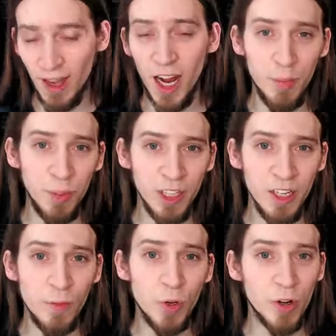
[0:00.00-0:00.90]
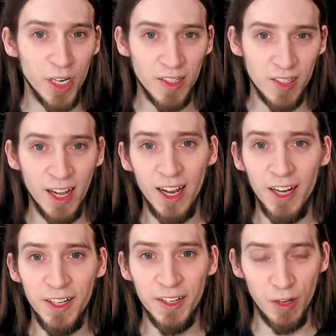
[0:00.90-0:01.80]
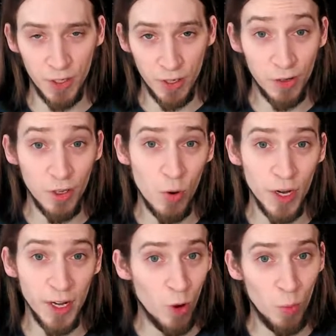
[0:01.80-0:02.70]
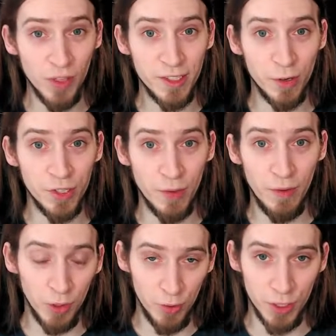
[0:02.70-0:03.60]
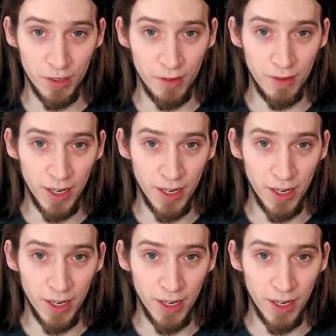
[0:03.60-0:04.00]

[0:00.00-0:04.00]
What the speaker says: I believe we are on a tide of an ongoing open source revolution.